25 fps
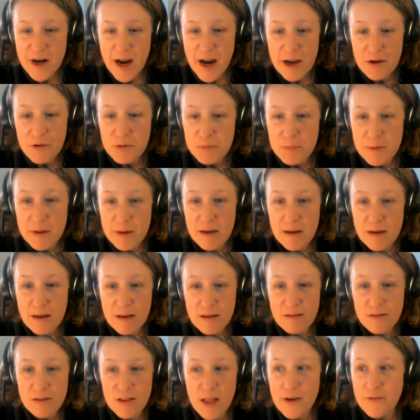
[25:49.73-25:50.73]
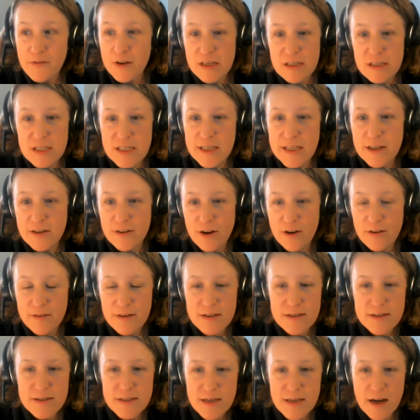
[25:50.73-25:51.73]
I would be loving to hear all
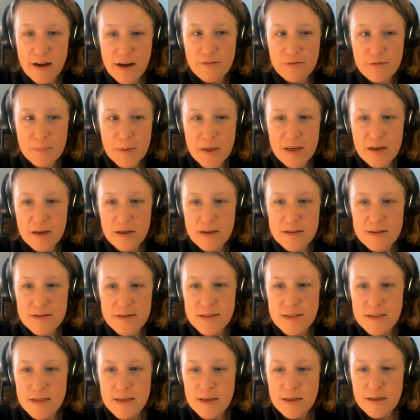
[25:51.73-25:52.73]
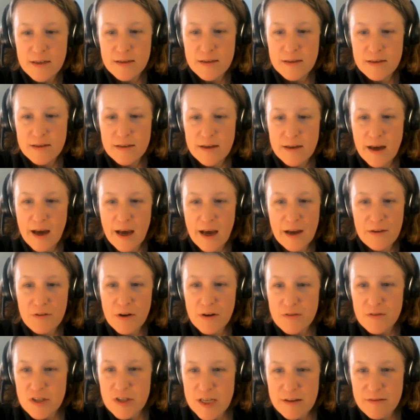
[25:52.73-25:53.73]
this stuff because I've
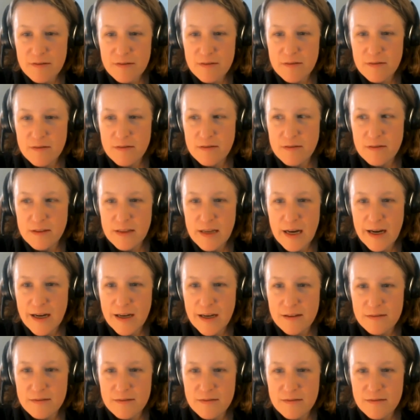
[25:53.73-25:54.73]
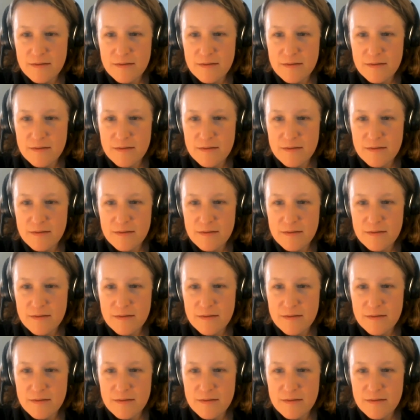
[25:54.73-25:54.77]
never done that